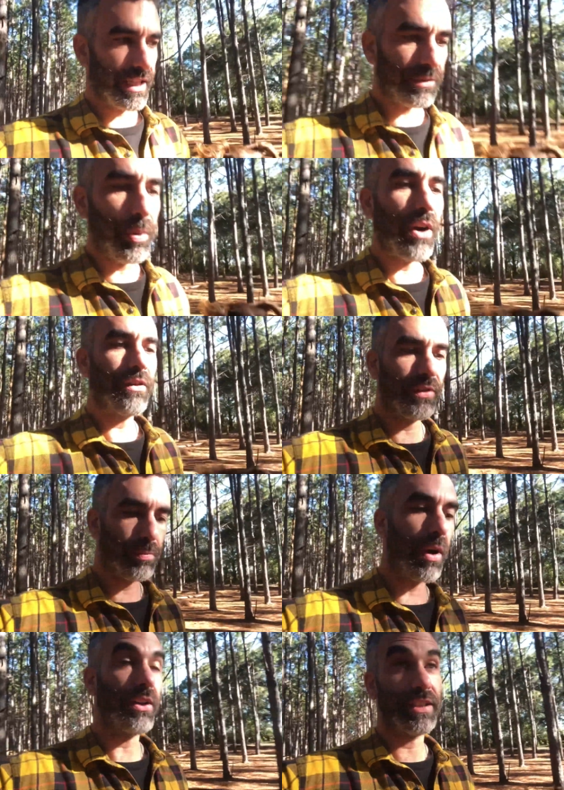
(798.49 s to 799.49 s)
part of the
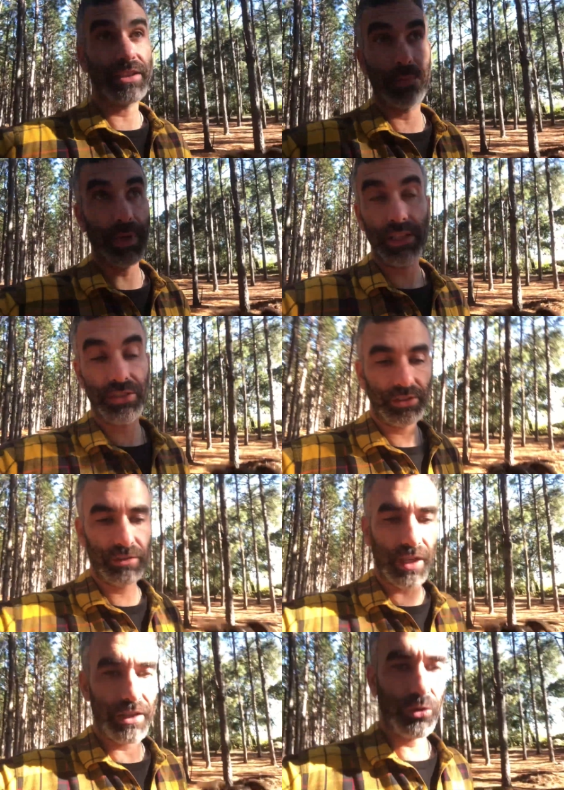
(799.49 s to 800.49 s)
participation,
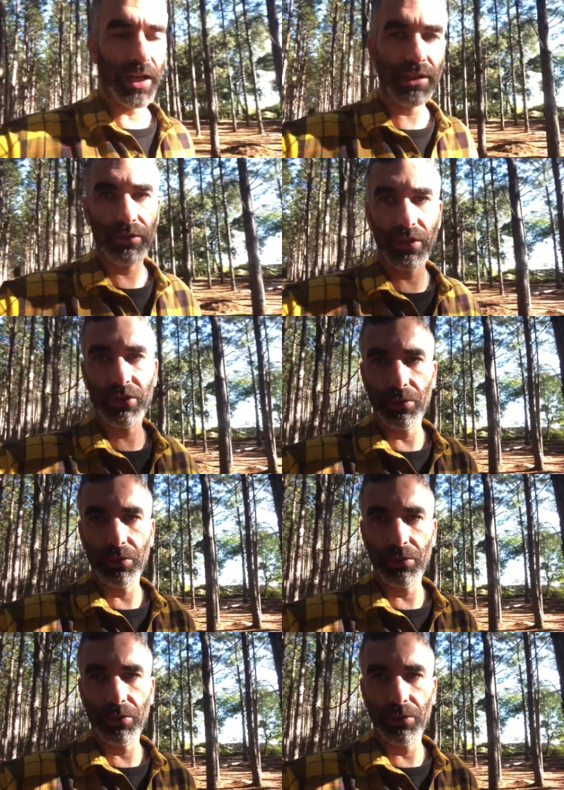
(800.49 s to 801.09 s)
right? Transversal